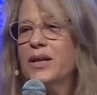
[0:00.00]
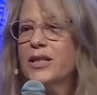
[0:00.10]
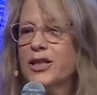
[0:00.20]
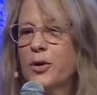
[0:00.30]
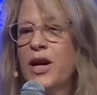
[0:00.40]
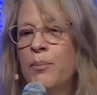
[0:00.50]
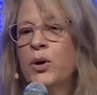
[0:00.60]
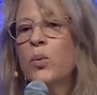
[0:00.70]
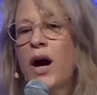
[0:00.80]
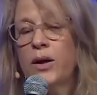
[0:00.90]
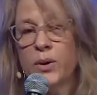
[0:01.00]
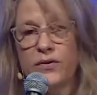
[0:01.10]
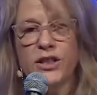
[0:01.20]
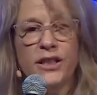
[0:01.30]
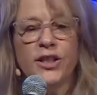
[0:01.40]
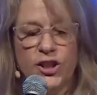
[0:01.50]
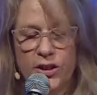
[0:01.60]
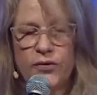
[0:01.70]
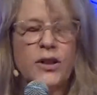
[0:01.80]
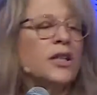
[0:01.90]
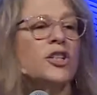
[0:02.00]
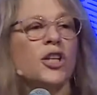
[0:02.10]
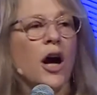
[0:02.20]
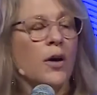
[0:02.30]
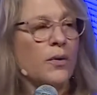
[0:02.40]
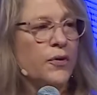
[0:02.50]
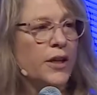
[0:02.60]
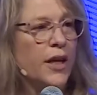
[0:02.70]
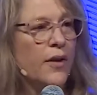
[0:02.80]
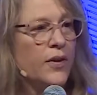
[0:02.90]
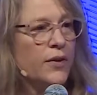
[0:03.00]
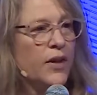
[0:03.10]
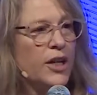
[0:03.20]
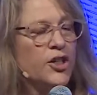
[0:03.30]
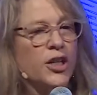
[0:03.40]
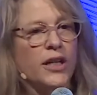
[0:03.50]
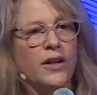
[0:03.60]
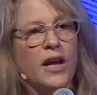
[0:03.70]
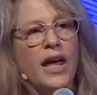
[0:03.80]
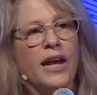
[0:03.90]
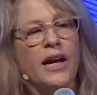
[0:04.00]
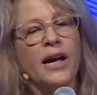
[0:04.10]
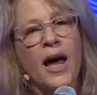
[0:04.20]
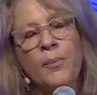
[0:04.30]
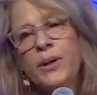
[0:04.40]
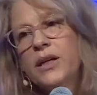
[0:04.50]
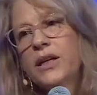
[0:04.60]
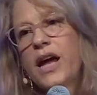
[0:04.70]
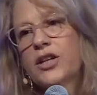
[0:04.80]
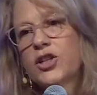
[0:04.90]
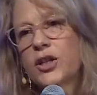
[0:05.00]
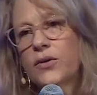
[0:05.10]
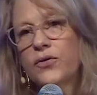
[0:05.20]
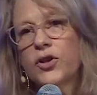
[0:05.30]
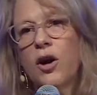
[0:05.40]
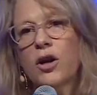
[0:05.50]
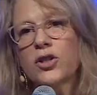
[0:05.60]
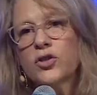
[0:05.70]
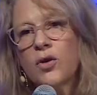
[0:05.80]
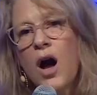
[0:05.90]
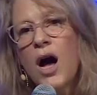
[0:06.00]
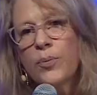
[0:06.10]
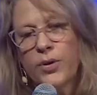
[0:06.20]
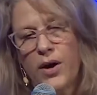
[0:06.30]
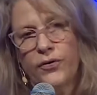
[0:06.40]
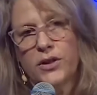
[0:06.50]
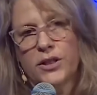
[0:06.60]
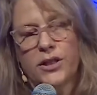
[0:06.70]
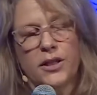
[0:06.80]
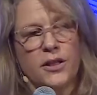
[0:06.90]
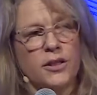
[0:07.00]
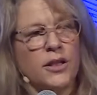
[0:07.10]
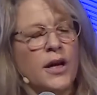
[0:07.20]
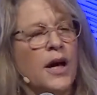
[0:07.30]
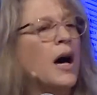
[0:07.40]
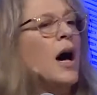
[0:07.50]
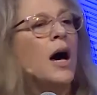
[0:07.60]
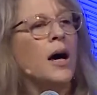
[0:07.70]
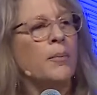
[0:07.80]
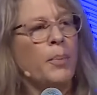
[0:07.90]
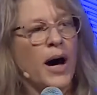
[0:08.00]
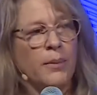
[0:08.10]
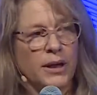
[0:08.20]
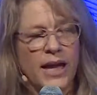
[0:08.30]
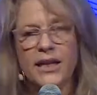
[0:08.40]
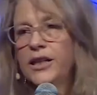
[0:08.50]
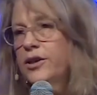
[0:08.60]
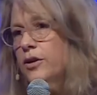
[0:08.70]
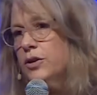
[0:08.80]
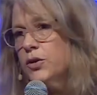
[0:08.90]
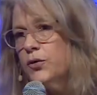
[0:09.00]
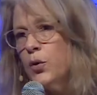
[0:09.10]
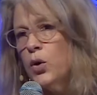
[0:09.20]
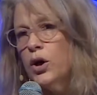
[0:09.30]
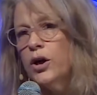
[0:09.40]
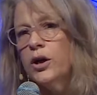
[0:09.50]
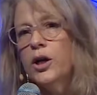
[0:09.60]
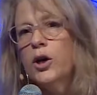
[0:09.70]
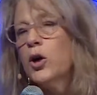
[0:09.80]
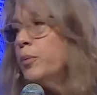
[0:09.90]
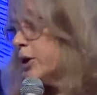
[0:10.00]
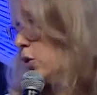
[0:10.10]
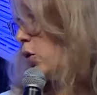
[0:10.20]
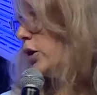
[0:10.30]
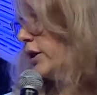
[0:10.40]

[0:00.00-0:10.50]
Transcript: So number one, we've seen a shift in the geography of innovation, and accompanying that shift are strong preferences by millennials for urban core